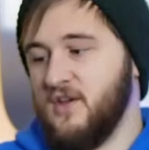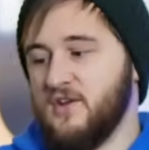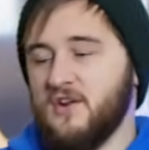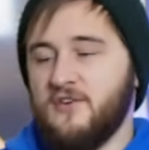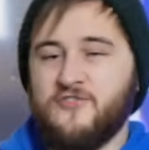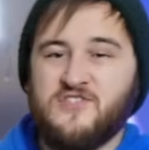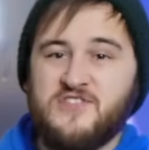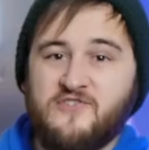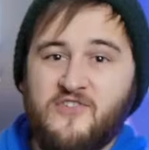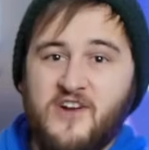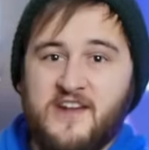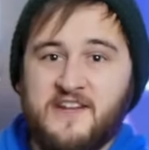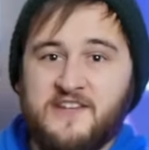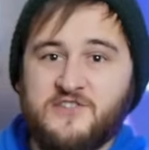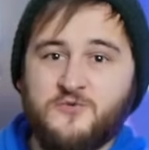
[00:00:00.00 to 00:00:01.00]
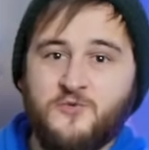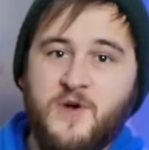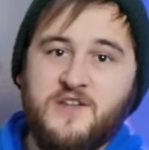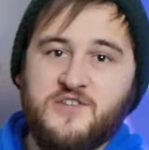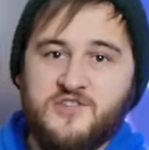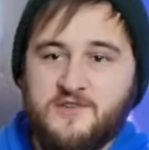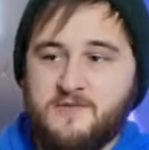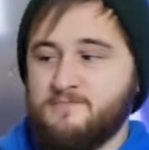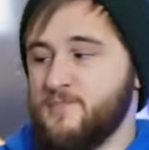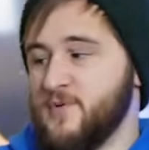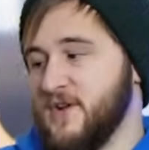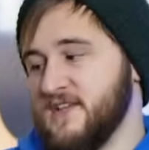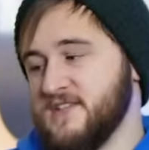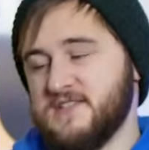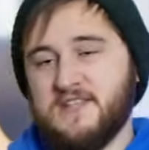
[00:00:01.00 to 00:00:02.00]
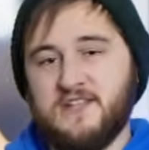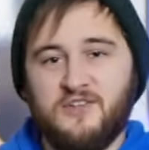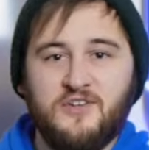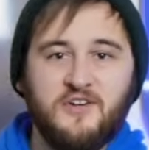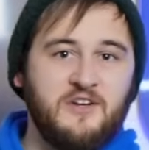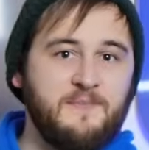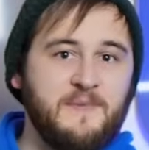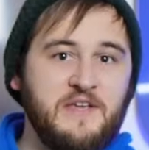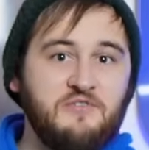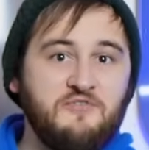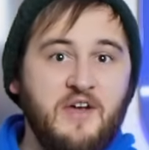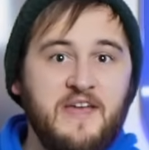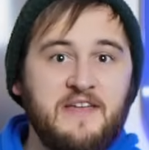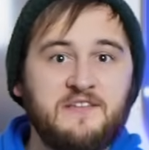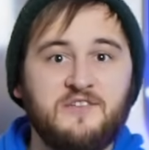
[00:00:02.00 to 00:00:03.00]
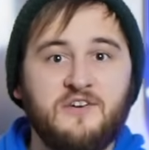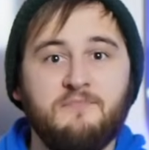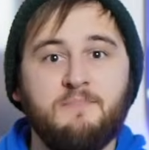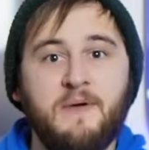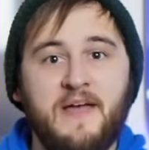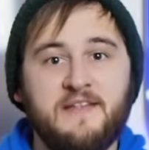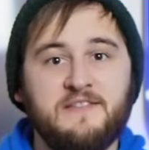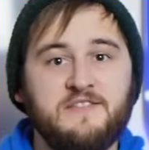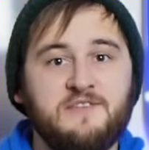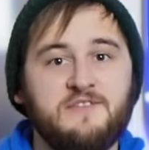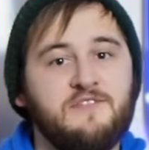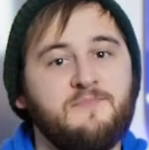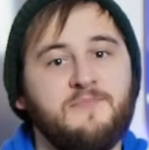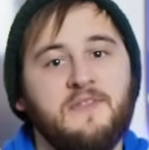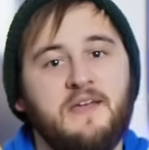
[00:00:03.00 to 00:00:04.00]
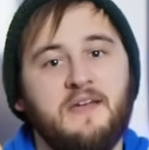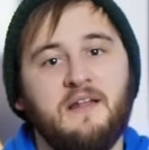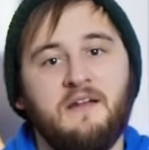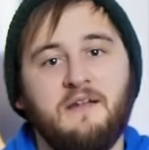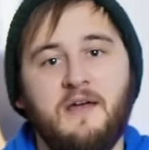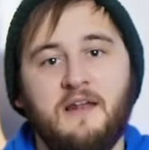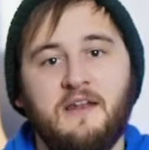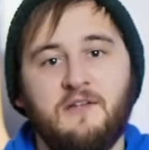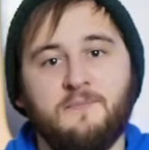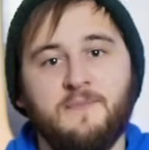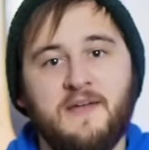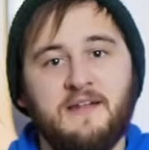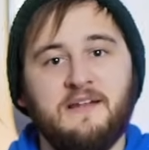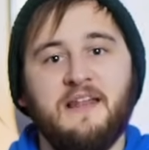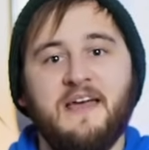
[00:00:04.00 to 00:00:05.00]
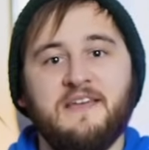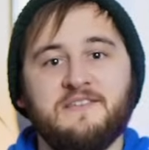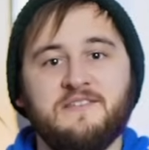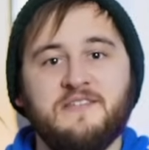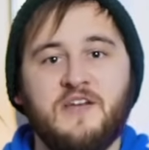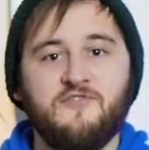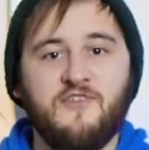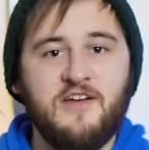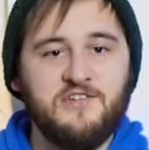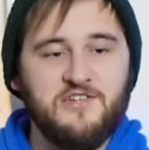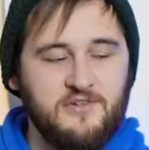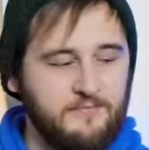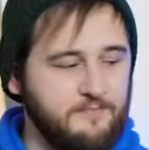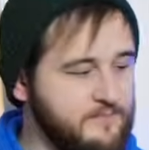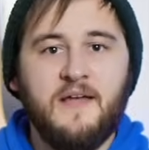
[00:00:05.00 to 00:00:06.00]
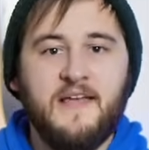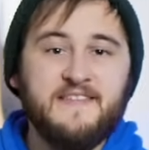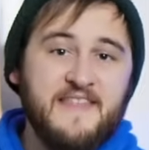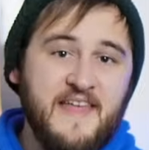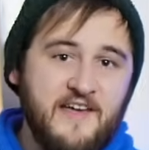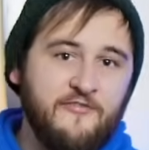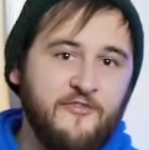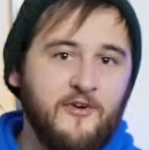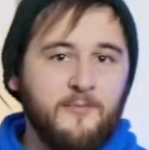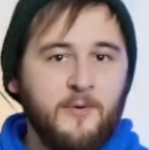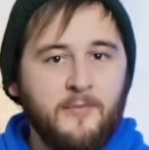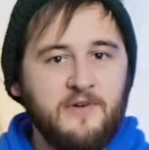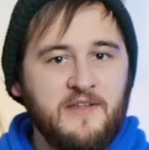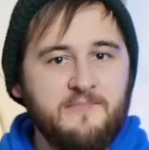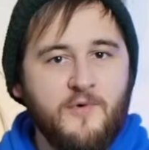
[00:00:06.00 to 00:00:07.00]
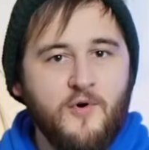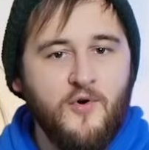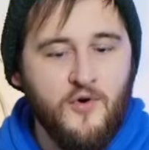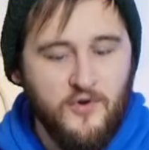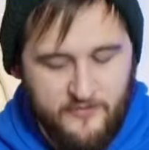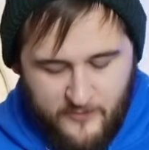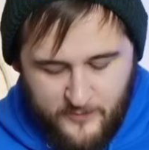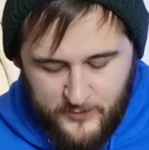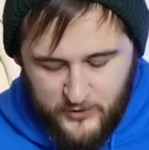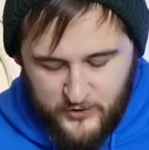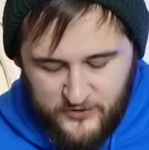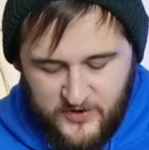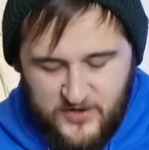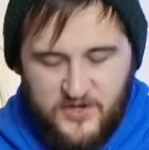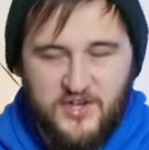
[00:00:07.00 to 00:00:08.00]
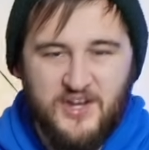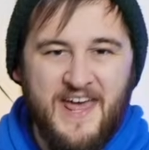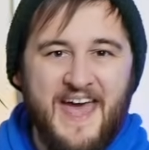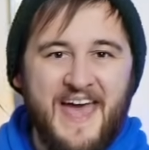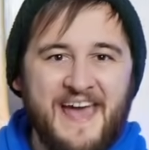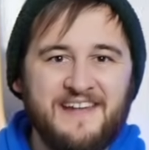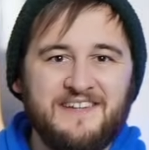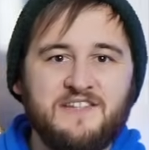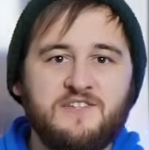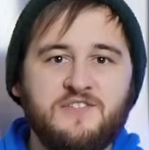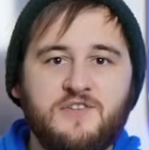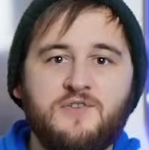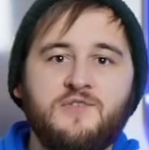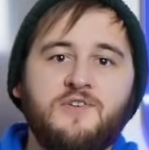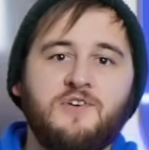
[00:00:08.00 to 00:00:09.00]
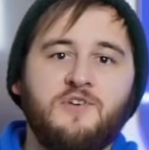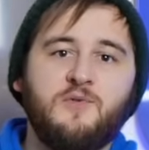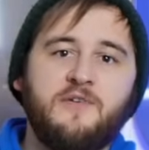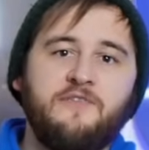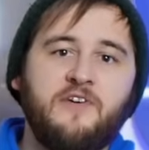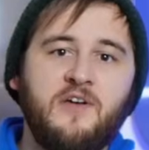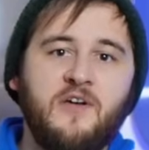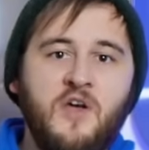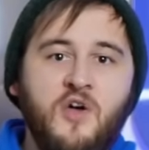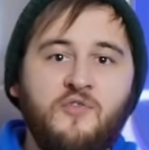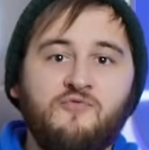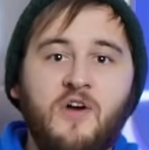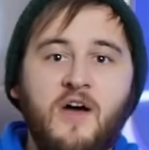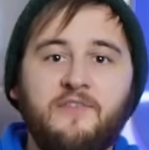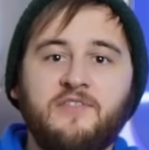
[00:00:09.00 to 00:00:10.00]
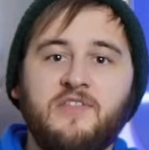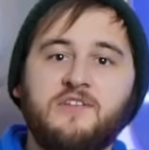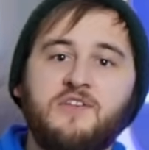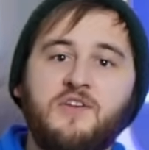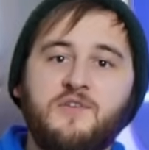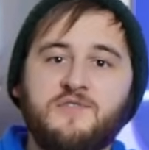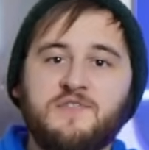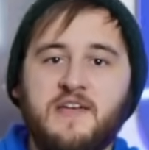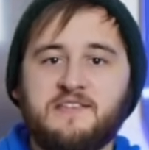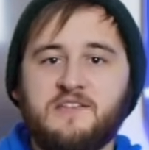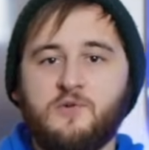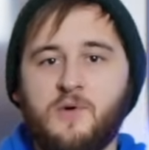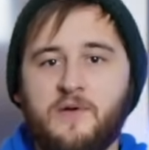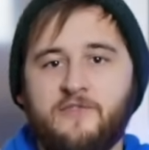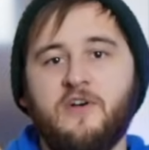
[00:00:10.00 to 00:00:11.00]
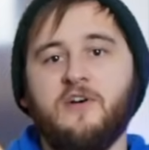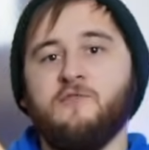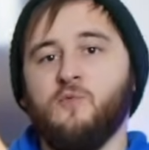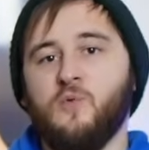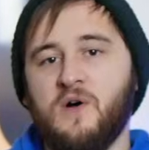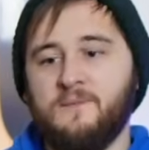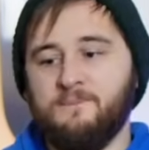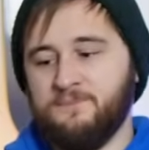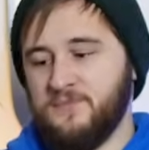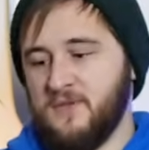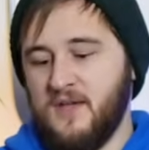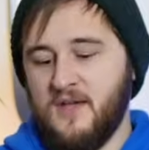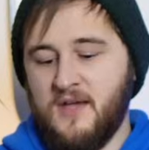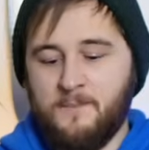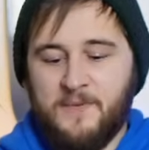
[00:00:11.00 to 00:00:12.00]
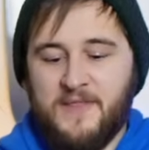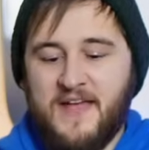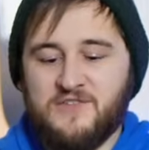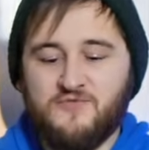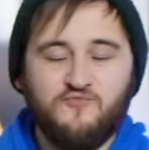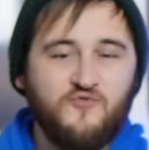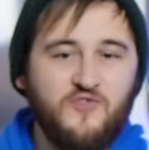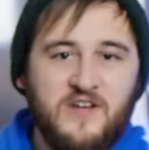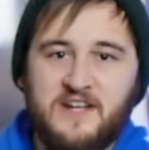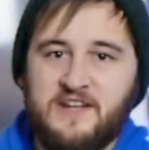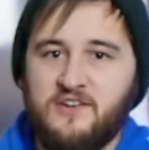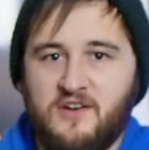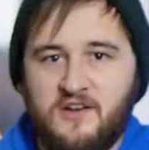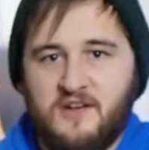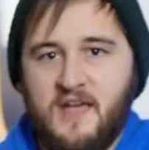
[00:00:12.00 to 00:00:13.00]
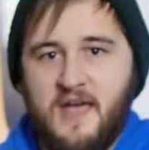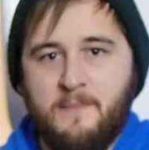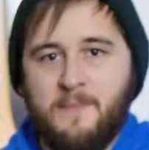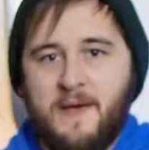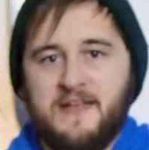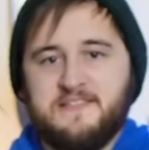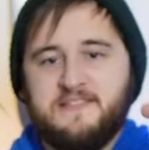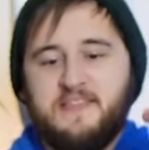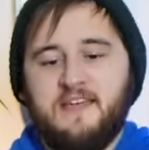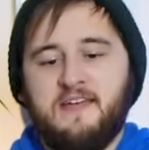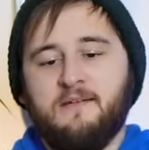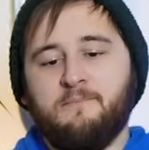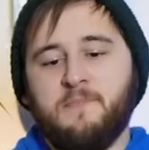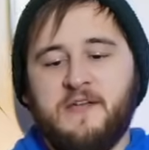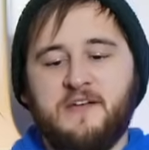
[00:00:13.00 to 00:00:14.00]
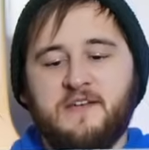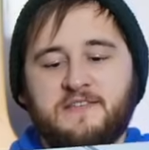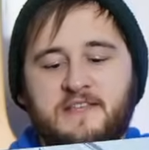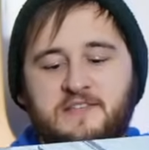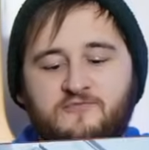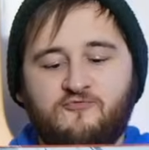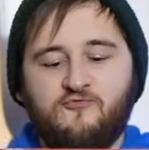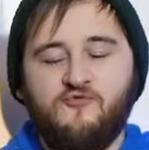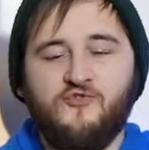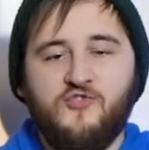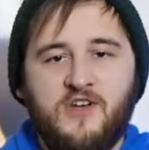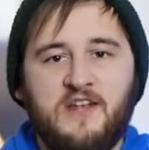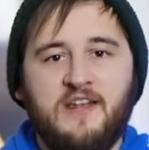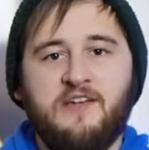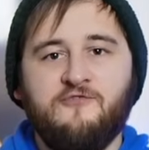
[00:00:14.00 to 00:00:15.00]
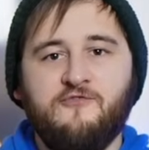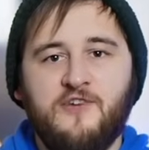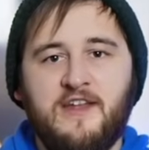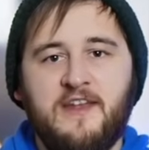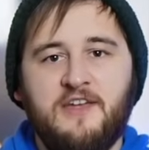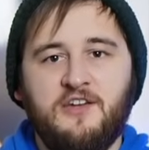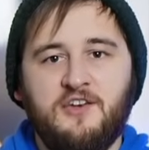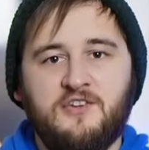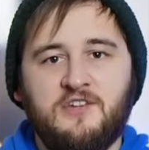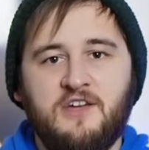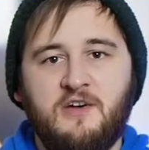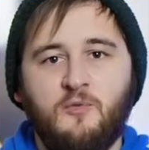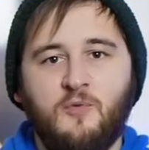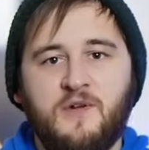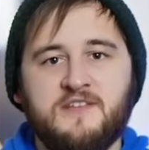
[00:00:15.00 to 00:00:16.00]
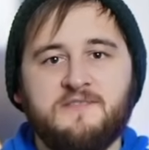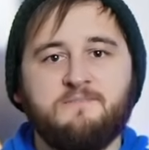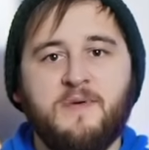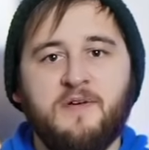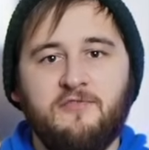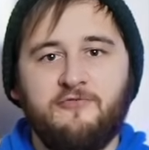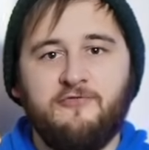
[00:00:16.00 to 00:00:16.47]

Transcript: can obviously ride it switch, but it's still not going to be great compared to something a little bit less directional. It's therefore probably more of a board that you're going to add to your quiver rather than use as a quiver of one. But that's really not a bad thing because it's really, really good at what it's built